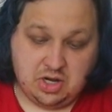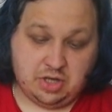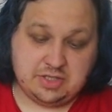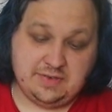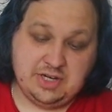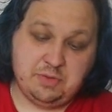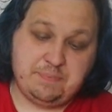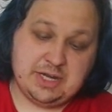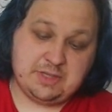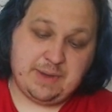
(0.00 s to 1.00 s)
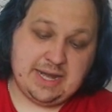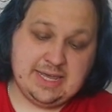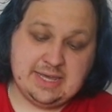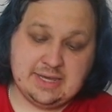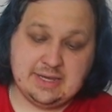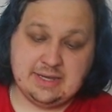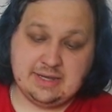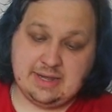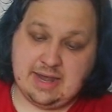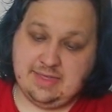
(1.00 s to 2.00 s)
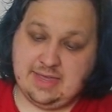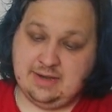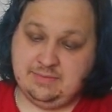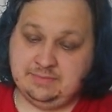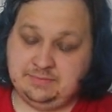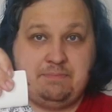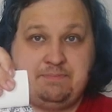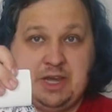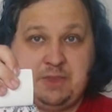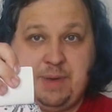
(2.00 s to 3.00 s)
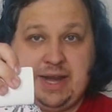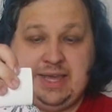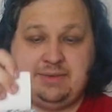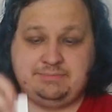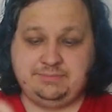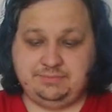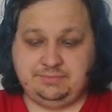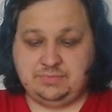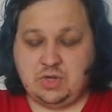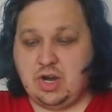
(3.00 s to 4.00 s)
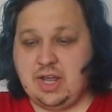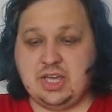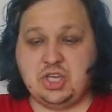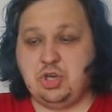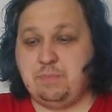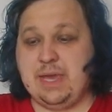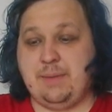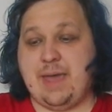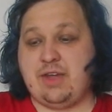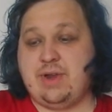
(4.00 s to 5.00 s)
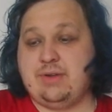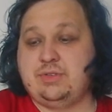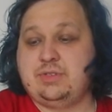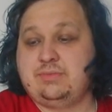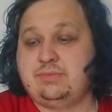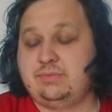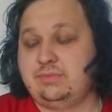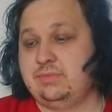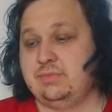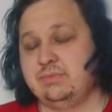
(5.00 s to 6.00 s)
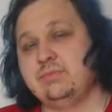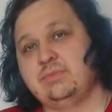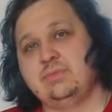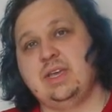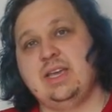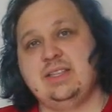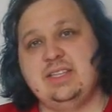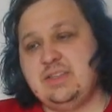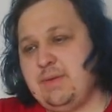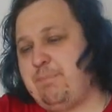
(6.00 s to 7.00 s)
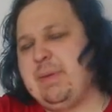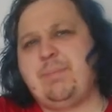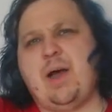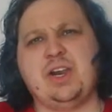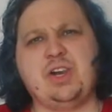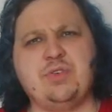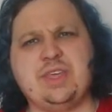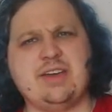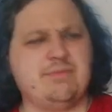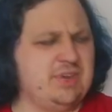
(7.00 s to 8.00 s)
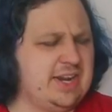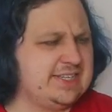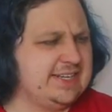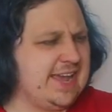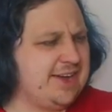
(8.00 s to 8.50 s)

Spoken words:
lots of little Bugs Bunny, and then Bugs Bunny on like a cute pink background. There's gonna be a big pile of clothing here, I'm realizing